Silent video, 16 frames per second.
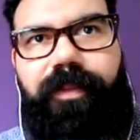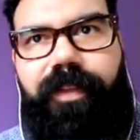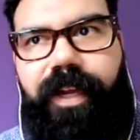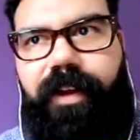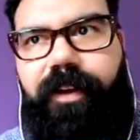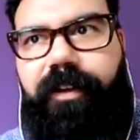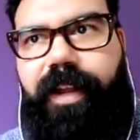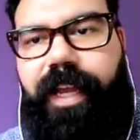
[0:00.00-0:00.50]

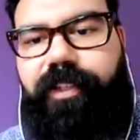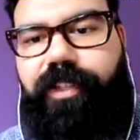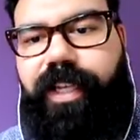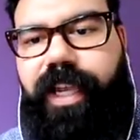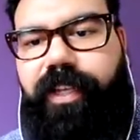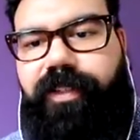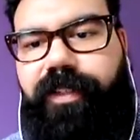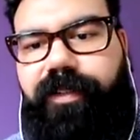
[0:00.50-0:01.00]
their
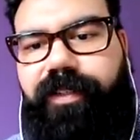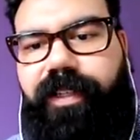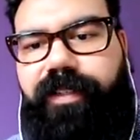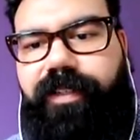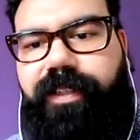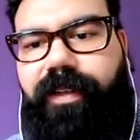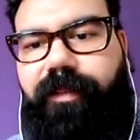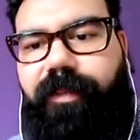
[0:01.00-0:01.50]
education
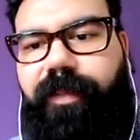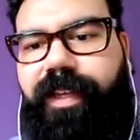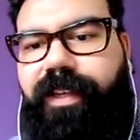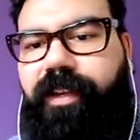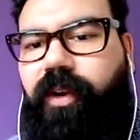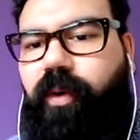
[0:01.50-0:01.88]
system